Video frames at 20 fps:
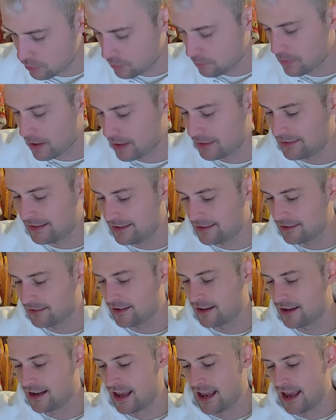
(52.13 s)
got my
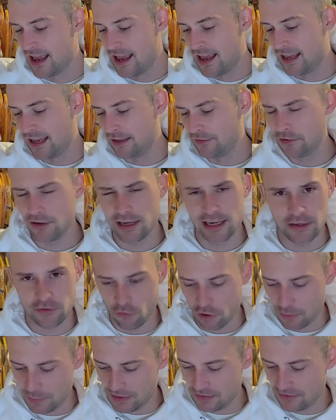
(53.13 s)
details on. It's like
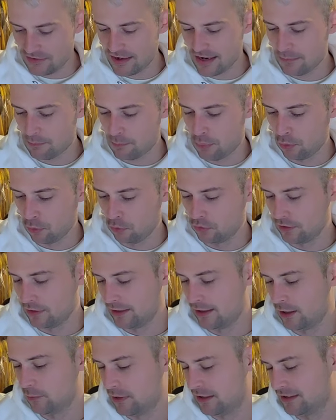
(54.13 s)
it's already been pulled a
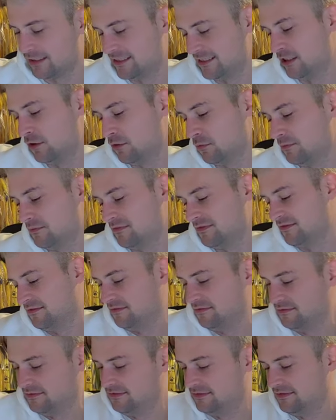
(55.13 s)
little bit. So
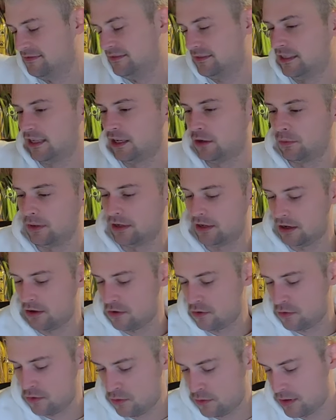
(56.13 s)
oh, there we
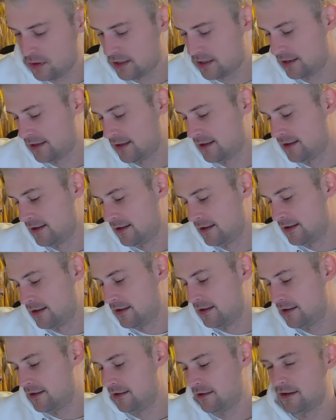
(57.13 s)
go.
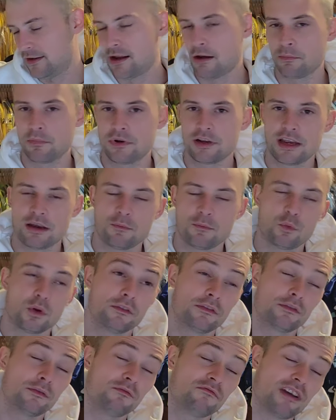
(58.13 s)
Now I'm going to get
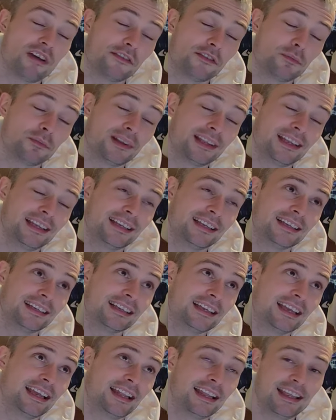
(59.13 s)
one of them randomly.
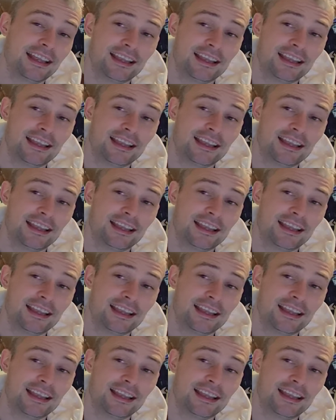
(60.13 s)
It